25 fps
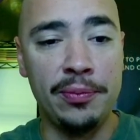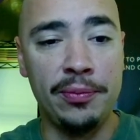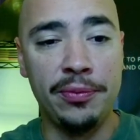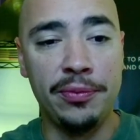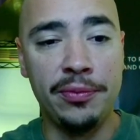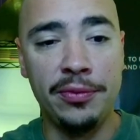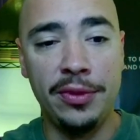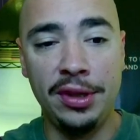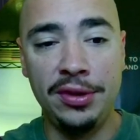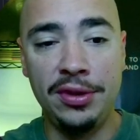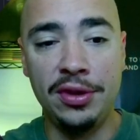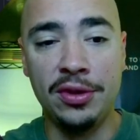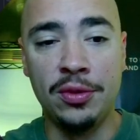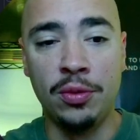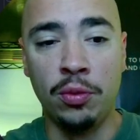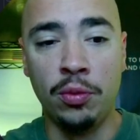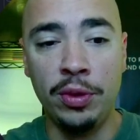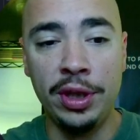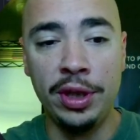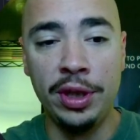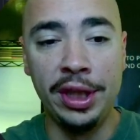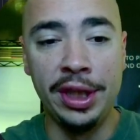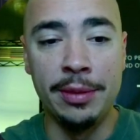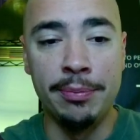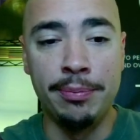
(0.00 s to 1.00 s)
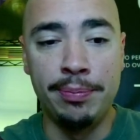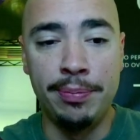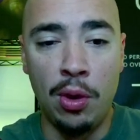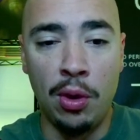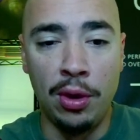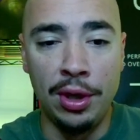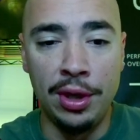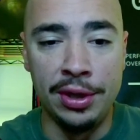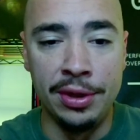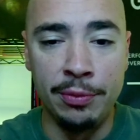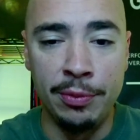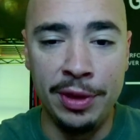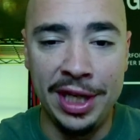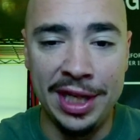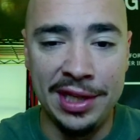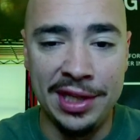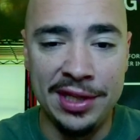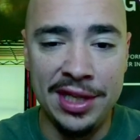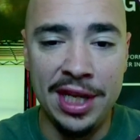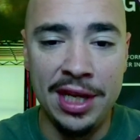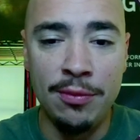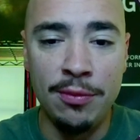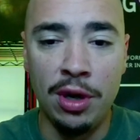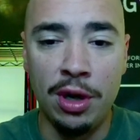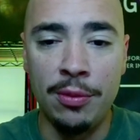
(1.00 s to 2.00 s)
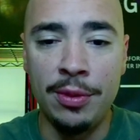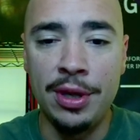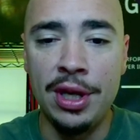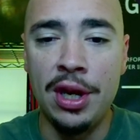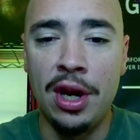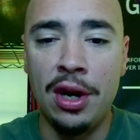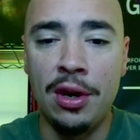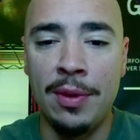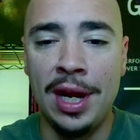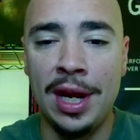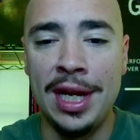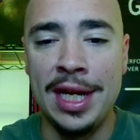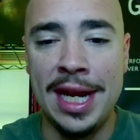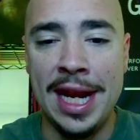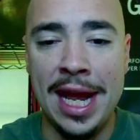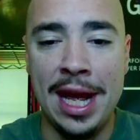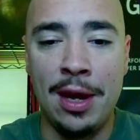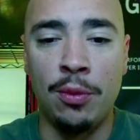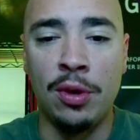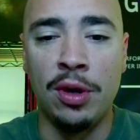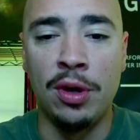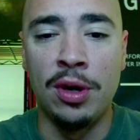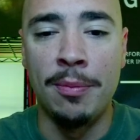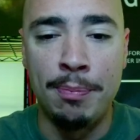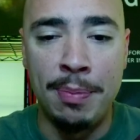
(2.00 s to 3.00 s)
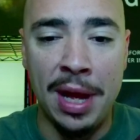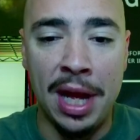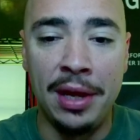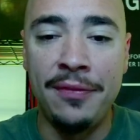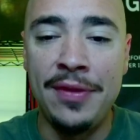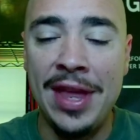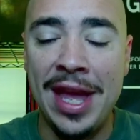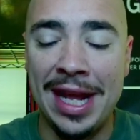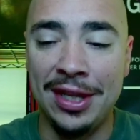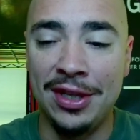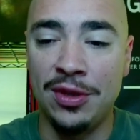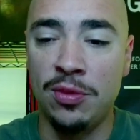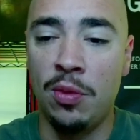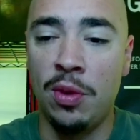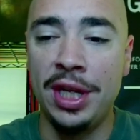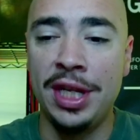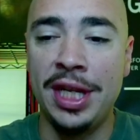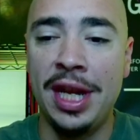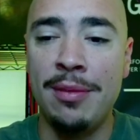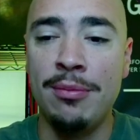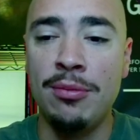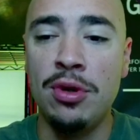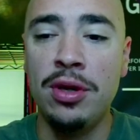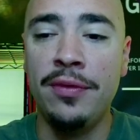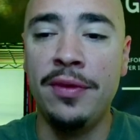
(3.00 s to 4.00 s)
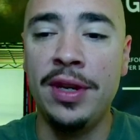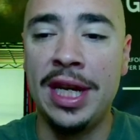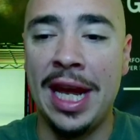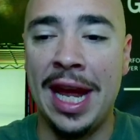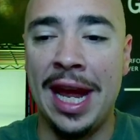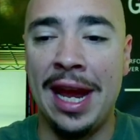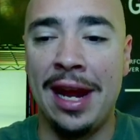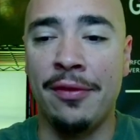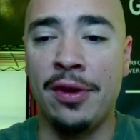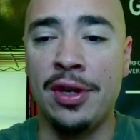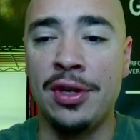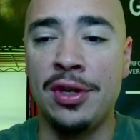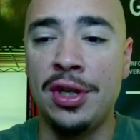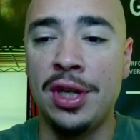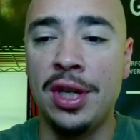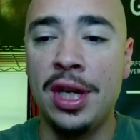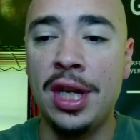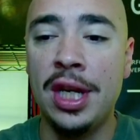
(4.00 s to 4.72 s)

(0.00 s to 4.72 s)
This is really important. We can see where we are right now. We're above that 20-day moving average.